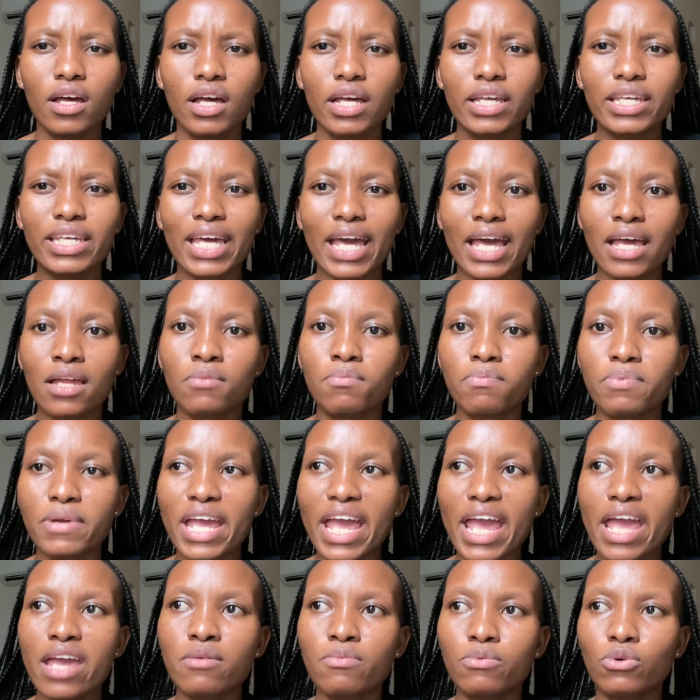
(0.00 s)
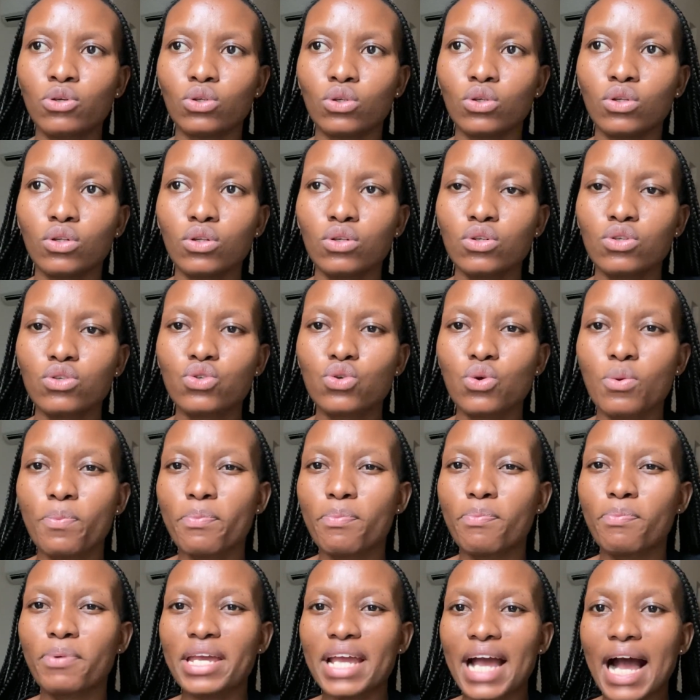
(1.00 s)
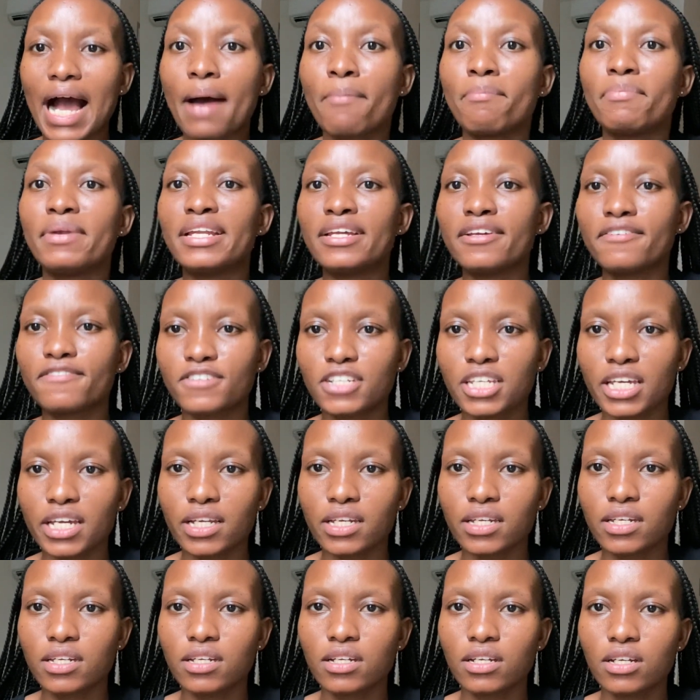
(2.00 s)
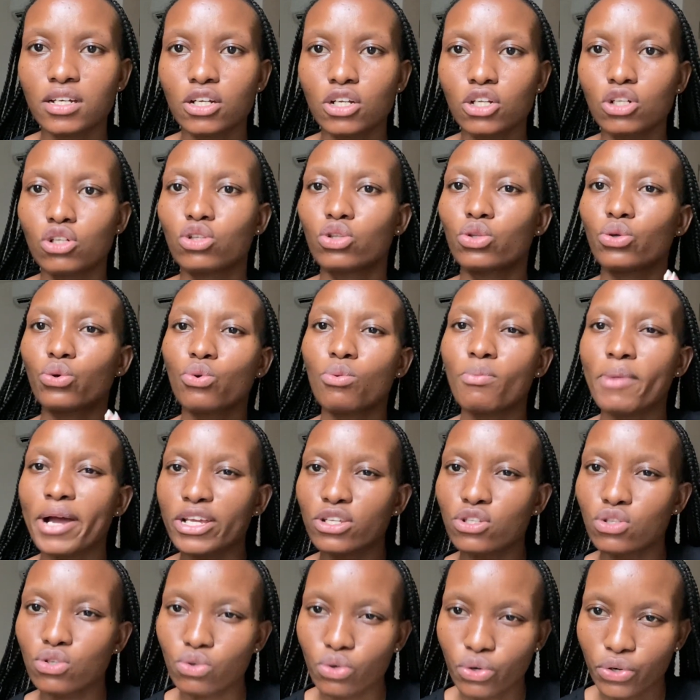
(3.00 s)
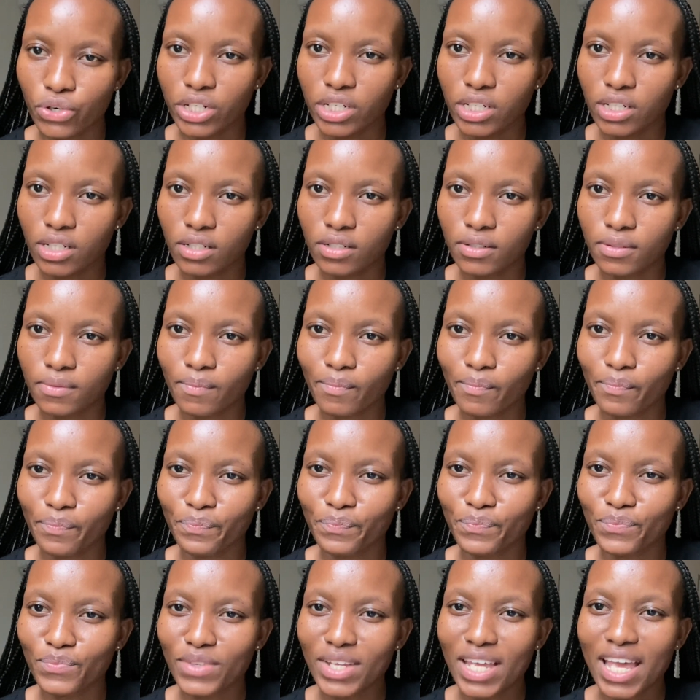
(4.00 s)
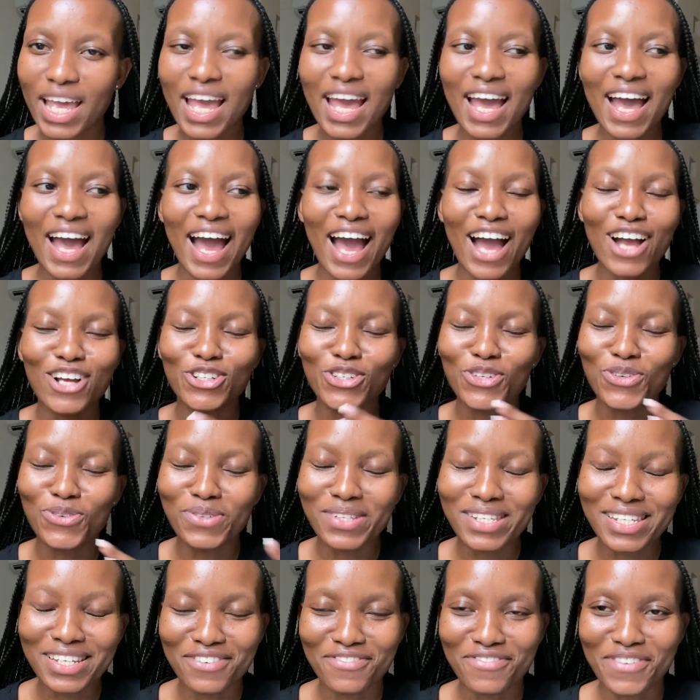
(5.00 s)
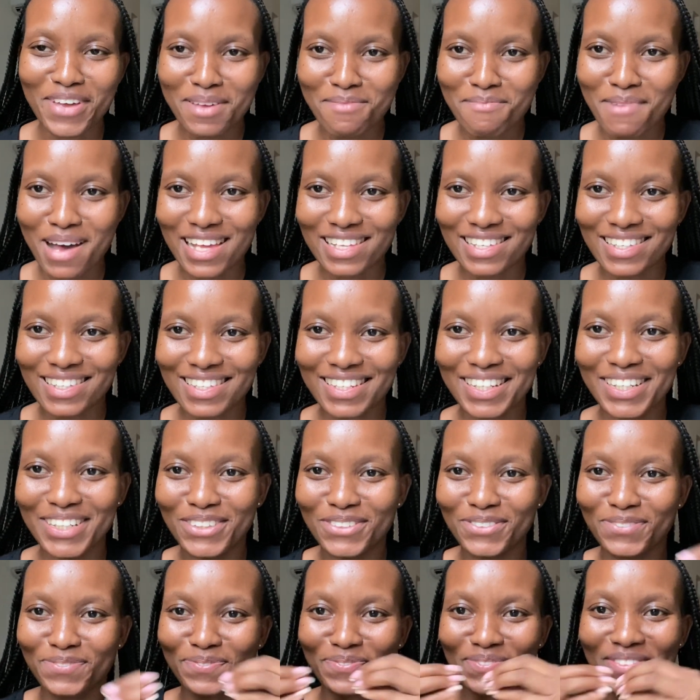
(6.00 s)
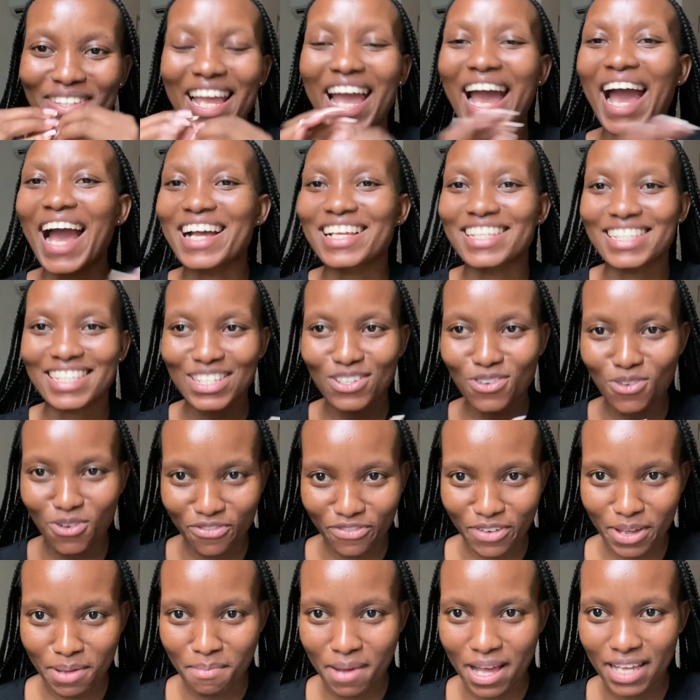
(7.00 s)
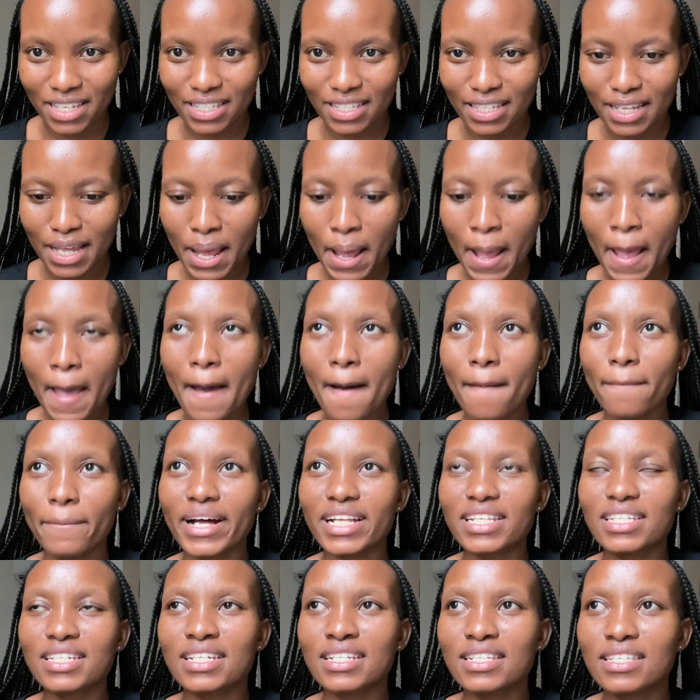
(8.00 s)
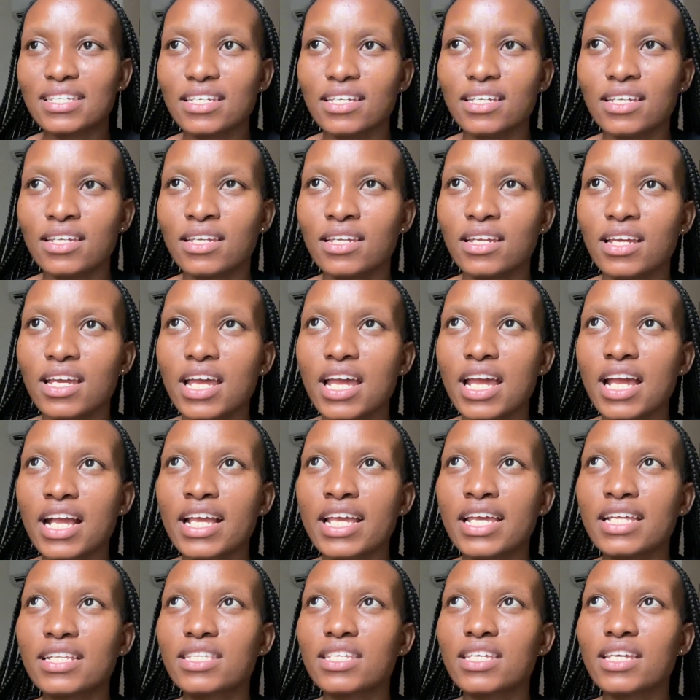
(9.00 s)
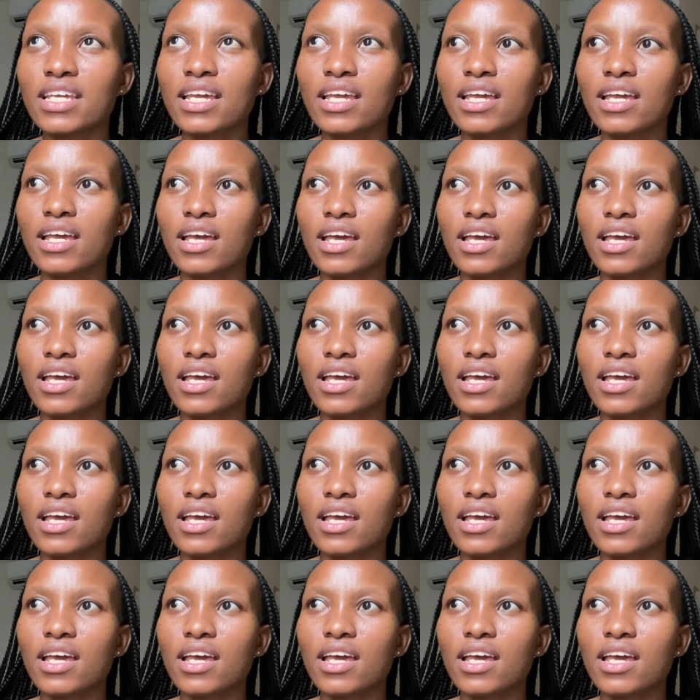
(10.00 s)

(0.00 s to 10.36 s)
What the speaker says: can be able to be uplifted through my story. Angisho ukuthi ngifamous, angisiko famous, but ngithi